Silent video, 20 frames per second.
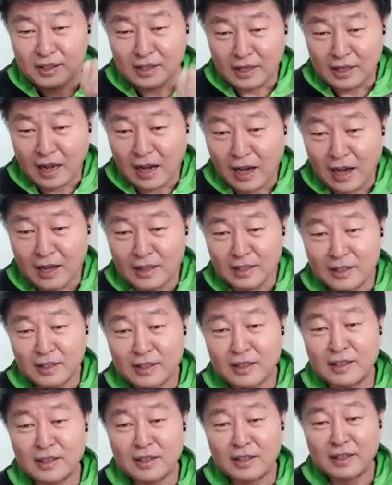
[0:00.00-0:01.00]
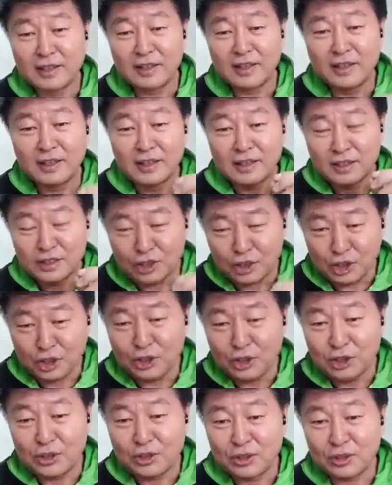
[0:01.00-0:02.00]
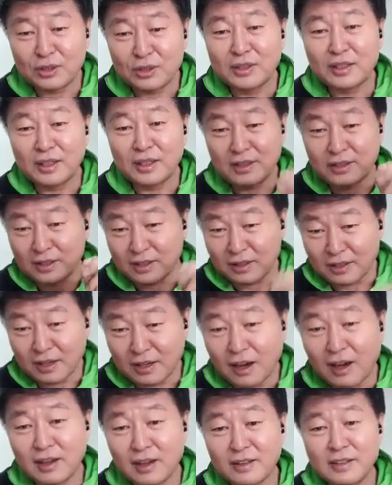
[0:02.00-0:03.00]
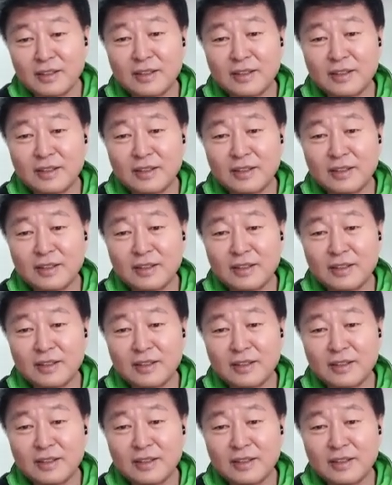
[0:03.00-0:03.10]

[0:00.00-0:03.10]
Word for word: God, Jesus is the God.